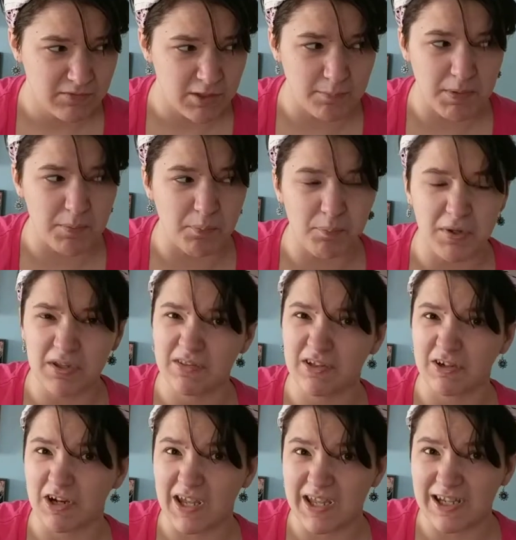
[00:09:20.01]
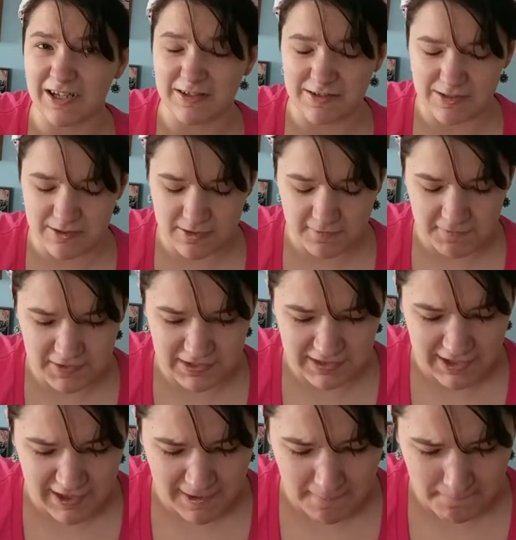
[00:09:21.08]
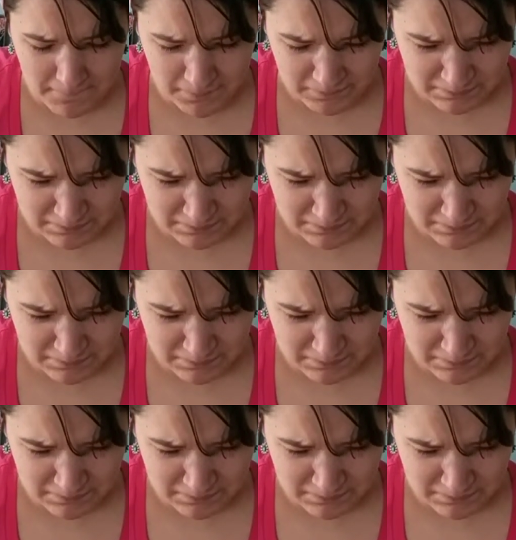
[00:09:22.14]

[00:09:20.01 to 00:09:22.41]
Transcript: some people put in their eggs and stuff like that.